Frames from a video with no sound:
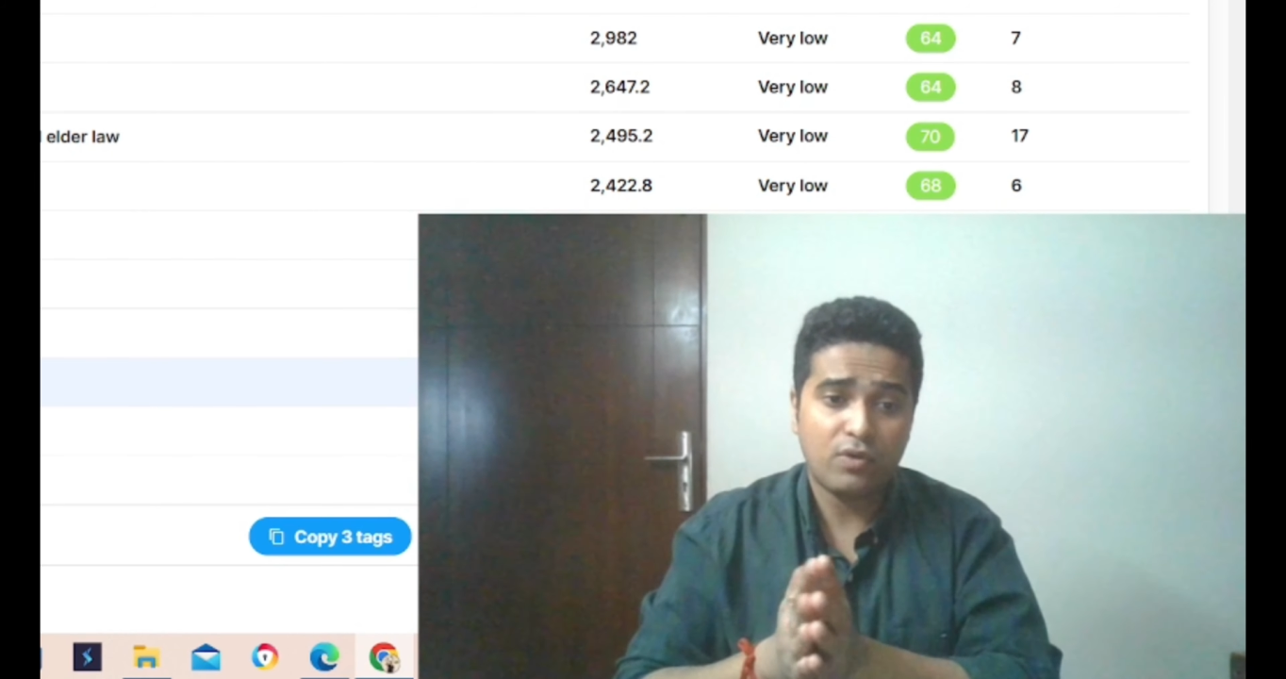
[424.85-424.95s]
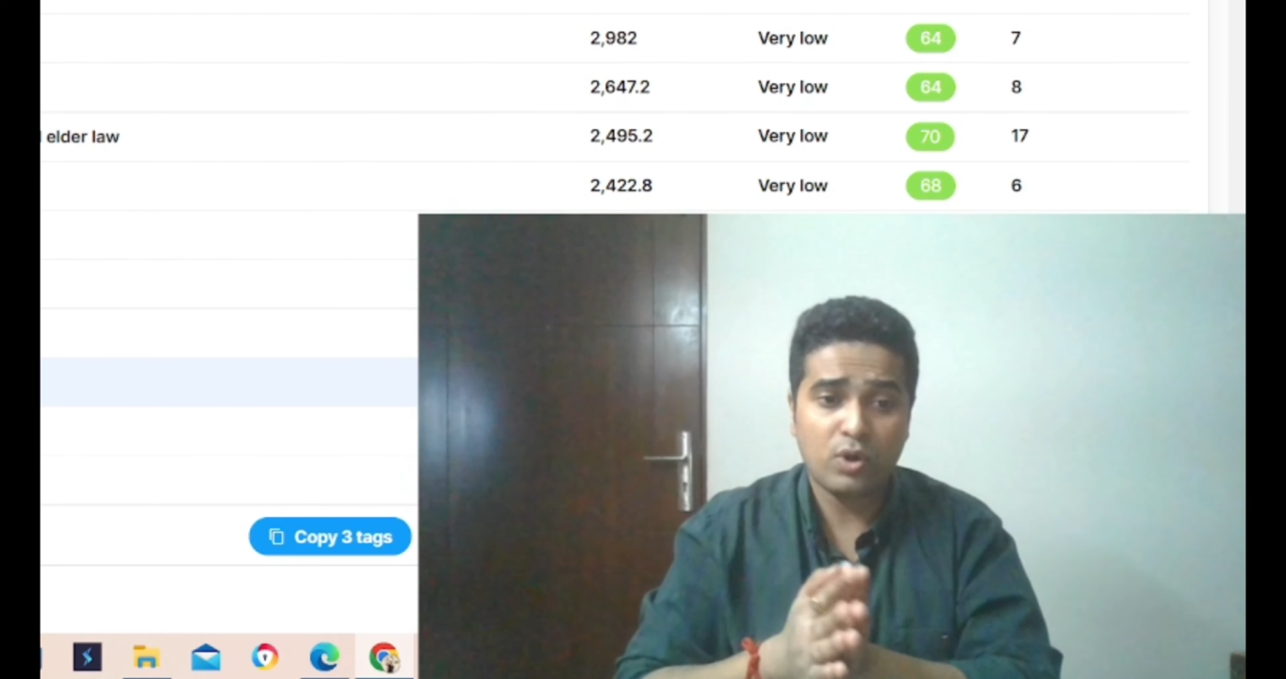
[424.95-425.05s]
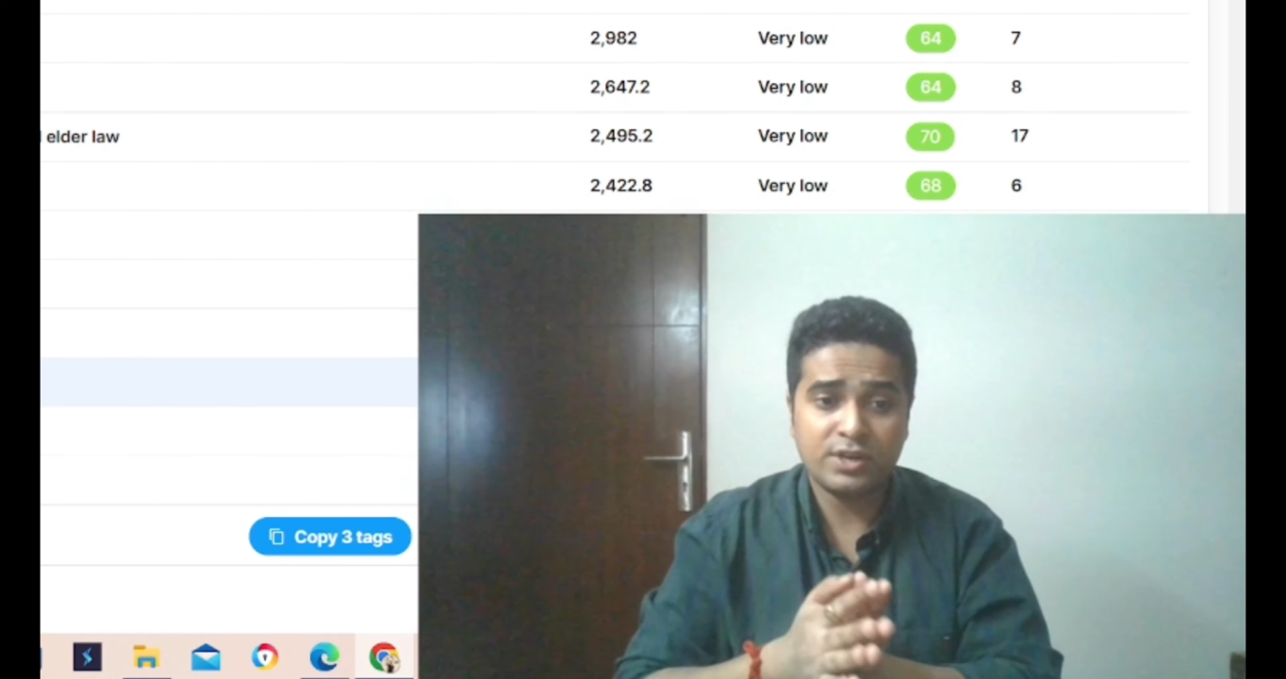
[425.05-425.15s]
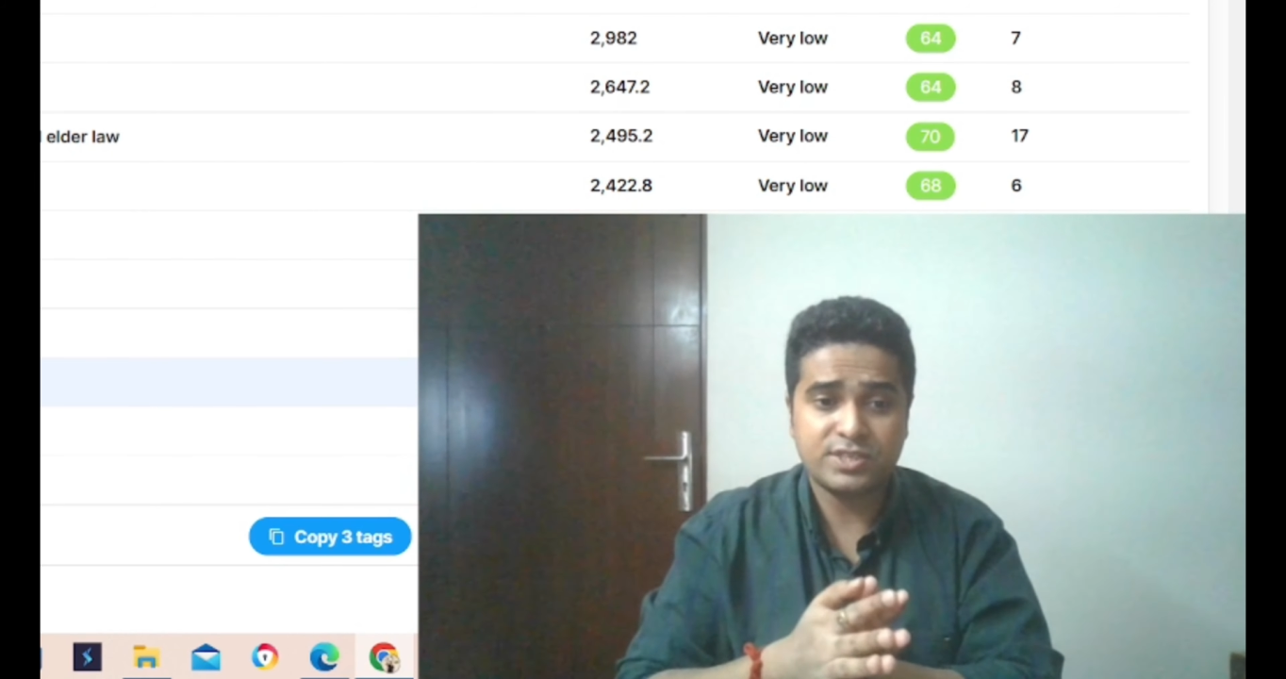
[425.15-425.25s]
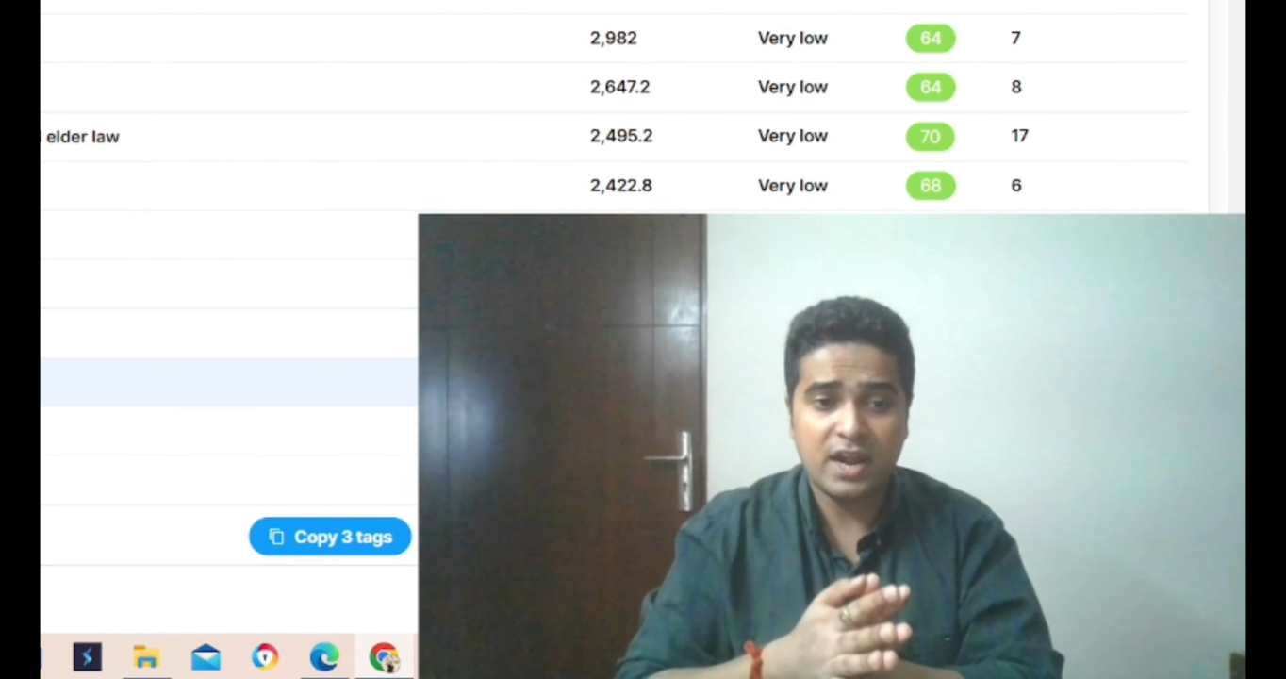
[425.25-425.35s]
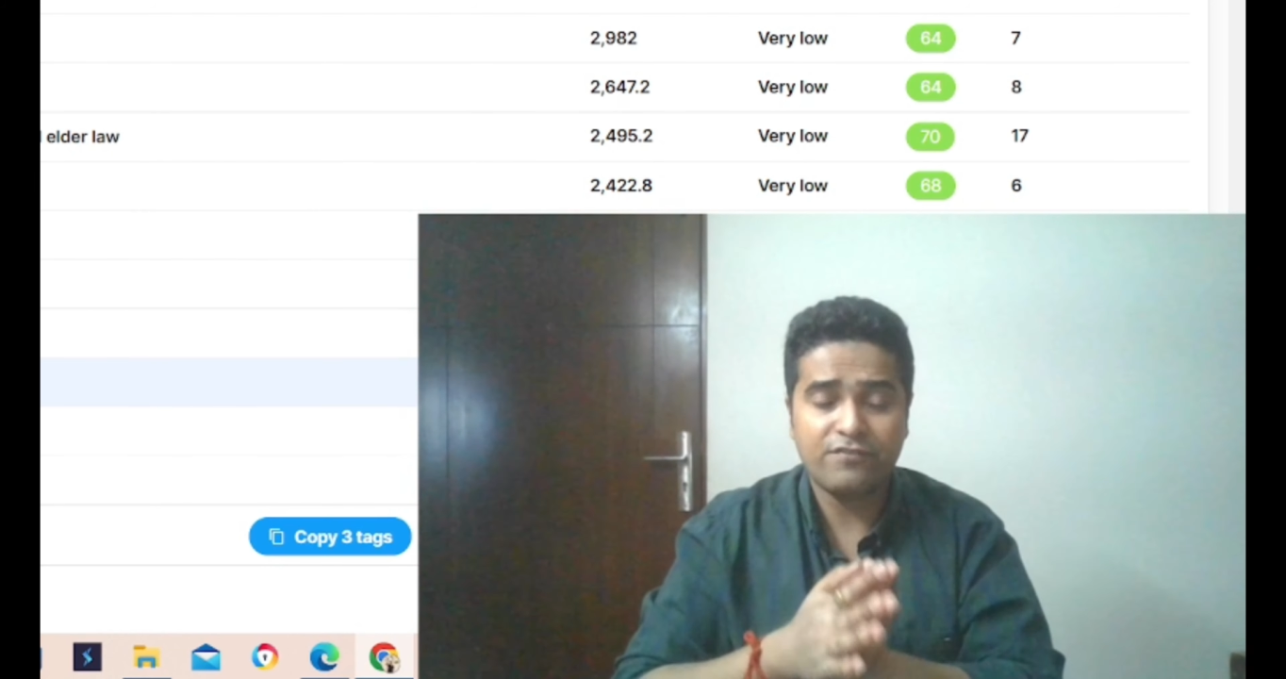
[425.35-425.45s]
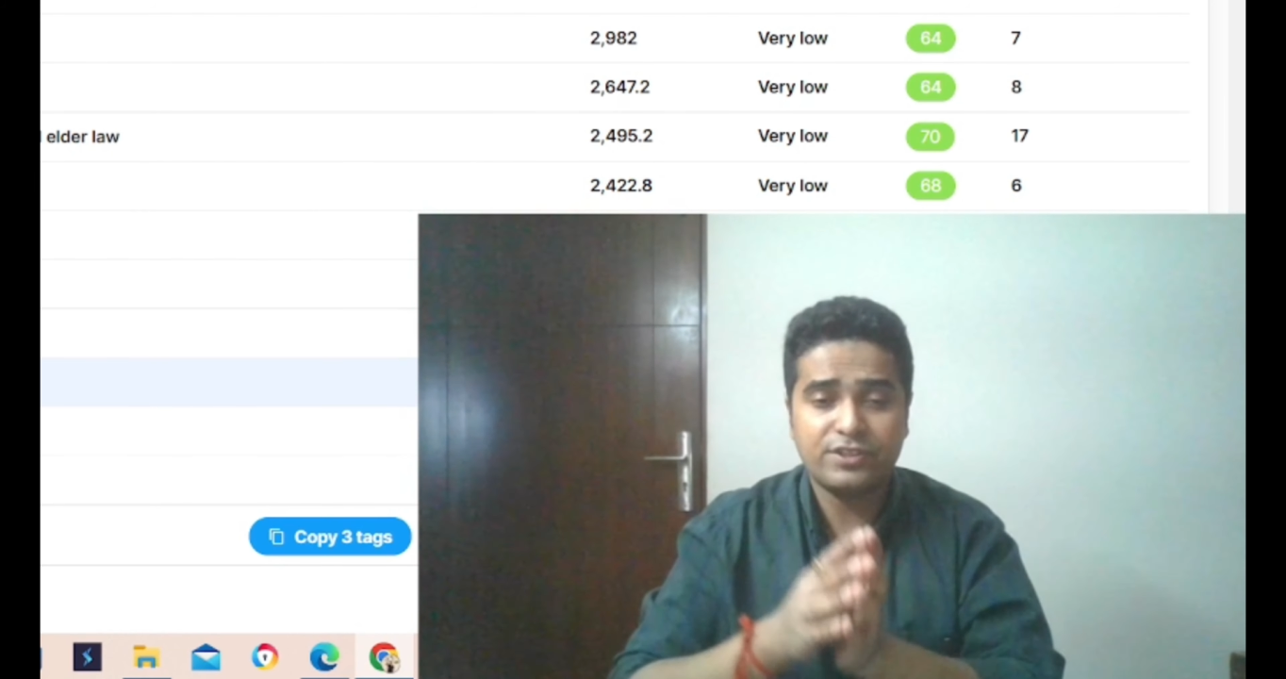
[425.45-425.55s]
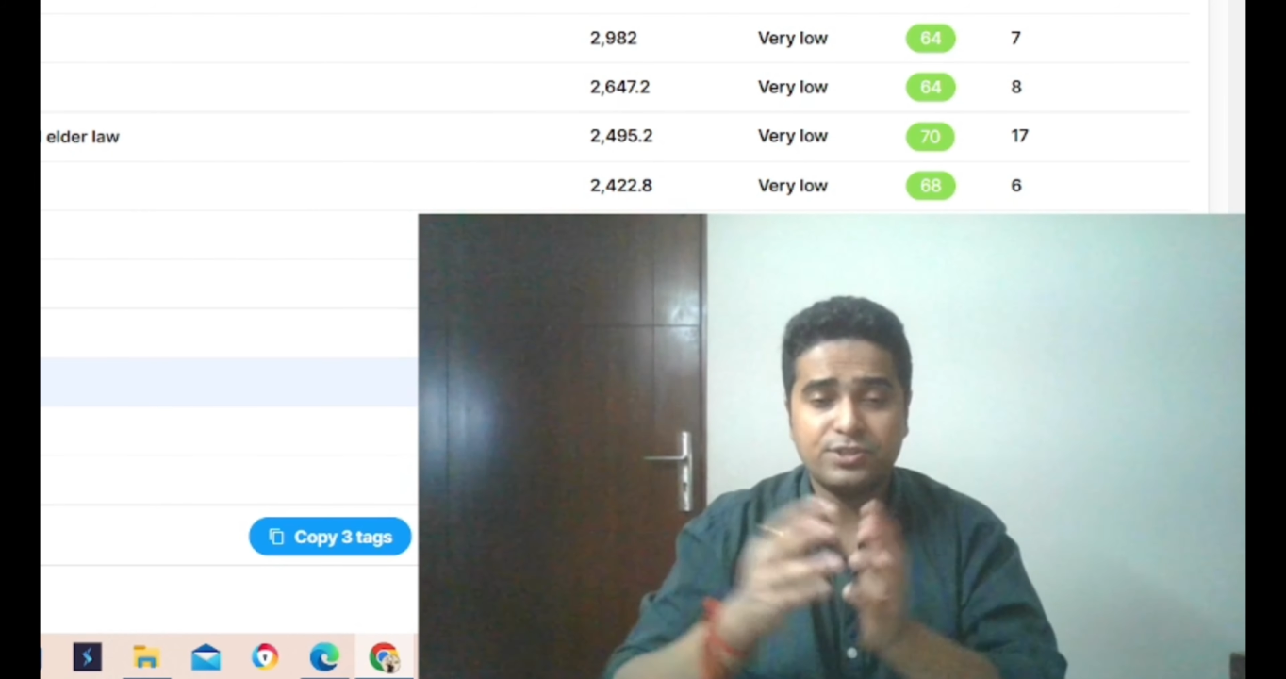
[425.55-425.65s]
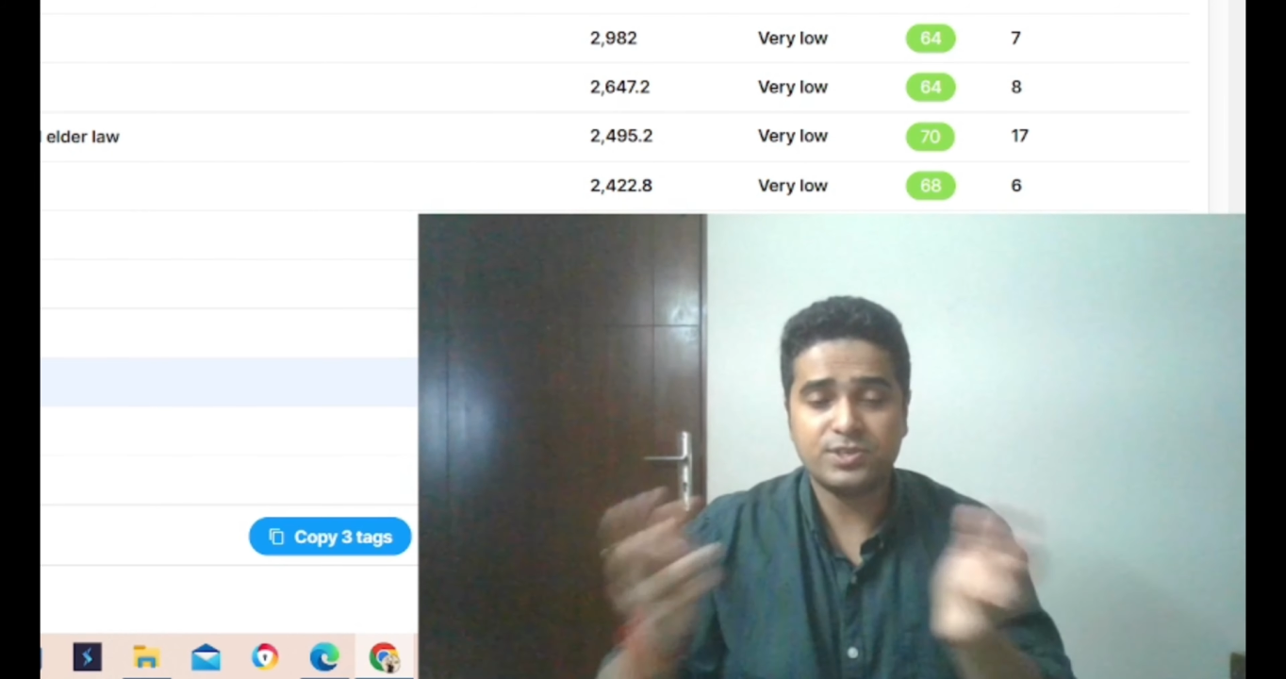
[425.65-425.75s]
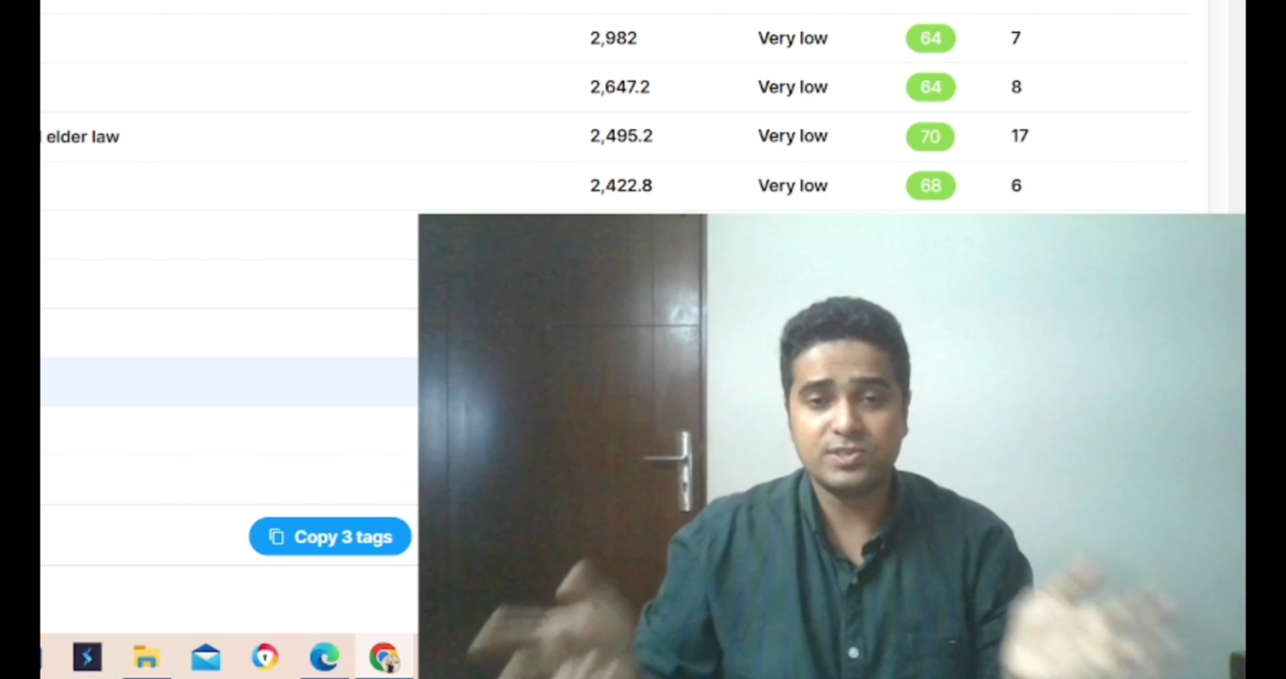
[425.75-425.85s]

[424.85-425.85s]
you have to understand whether